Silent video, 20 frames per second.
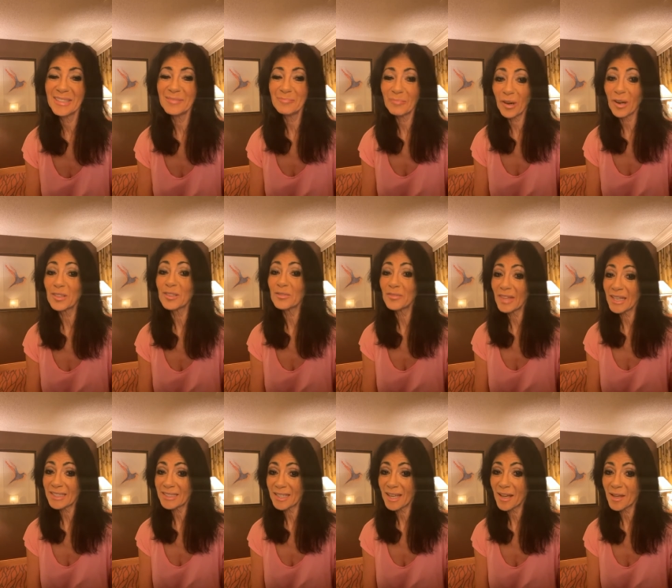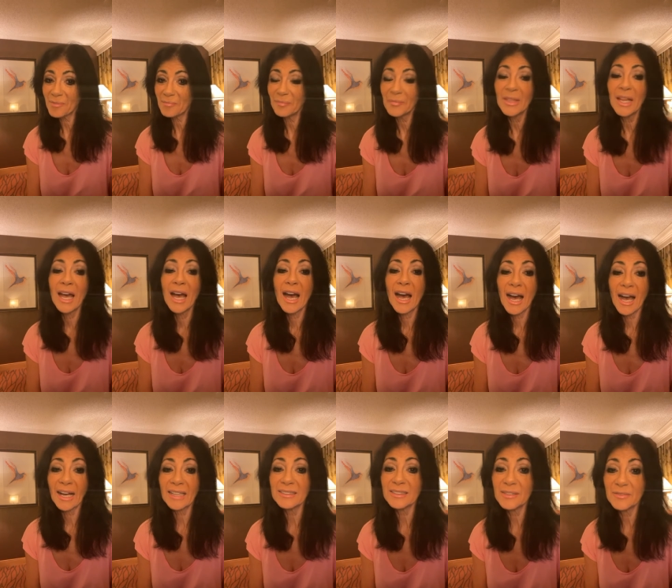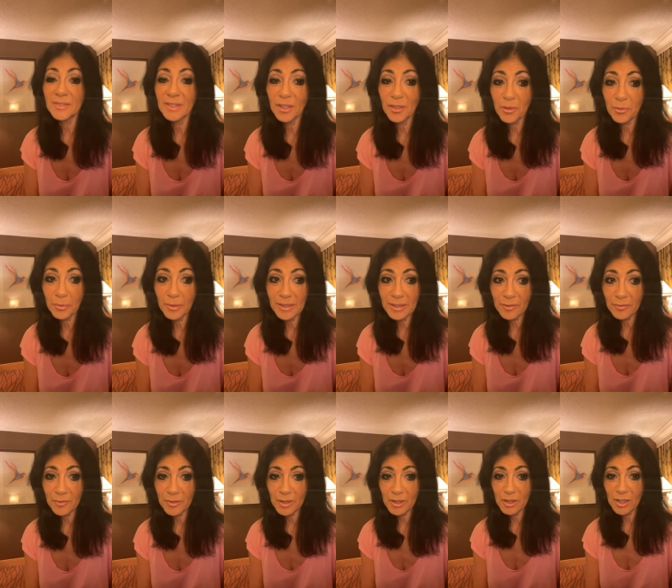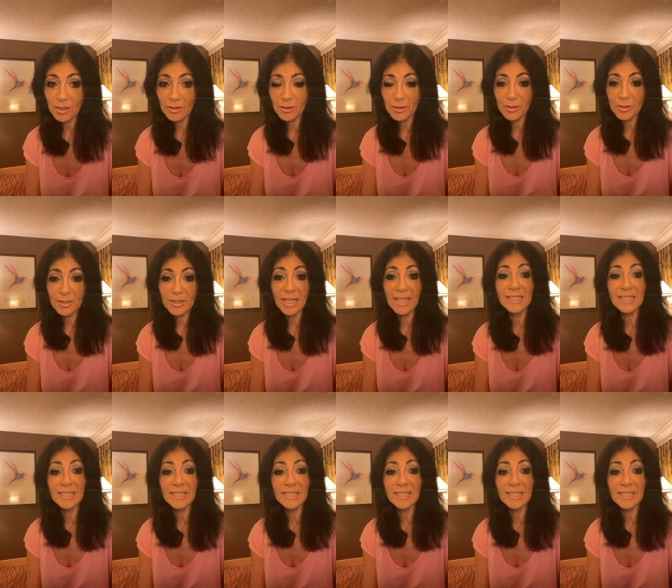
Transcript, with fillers: and part of that time, I lived in three different shelters